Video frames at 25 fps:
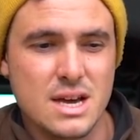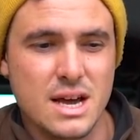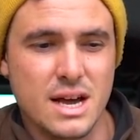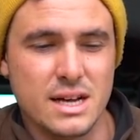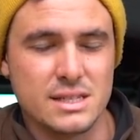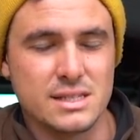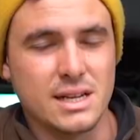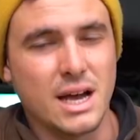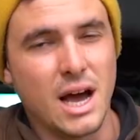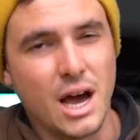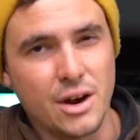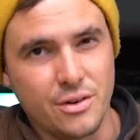
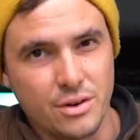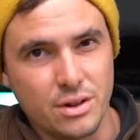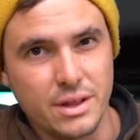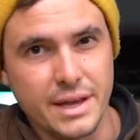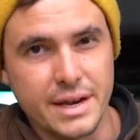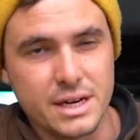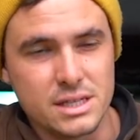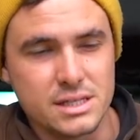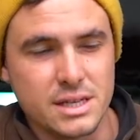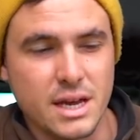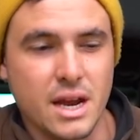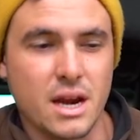It's a 100
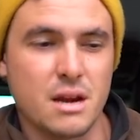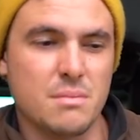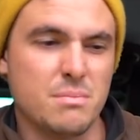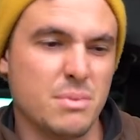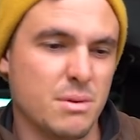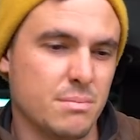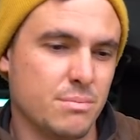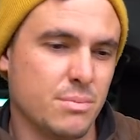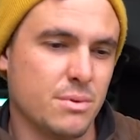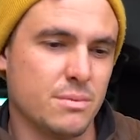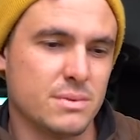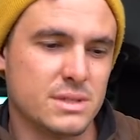litre tank,
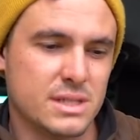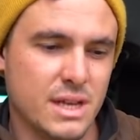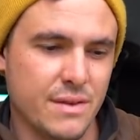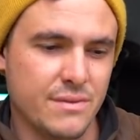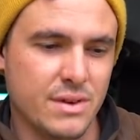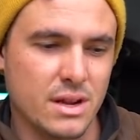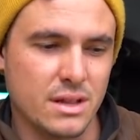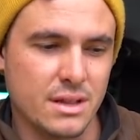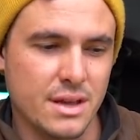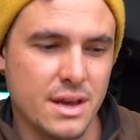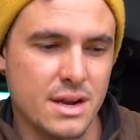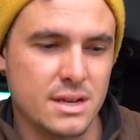but
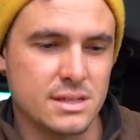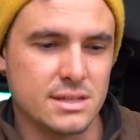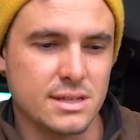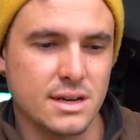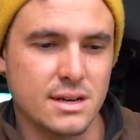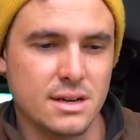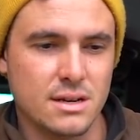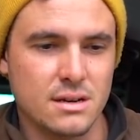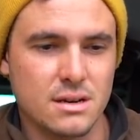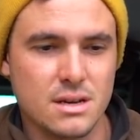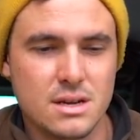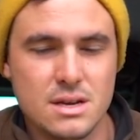70 litres
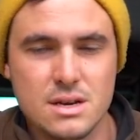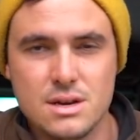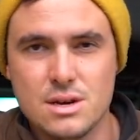in it.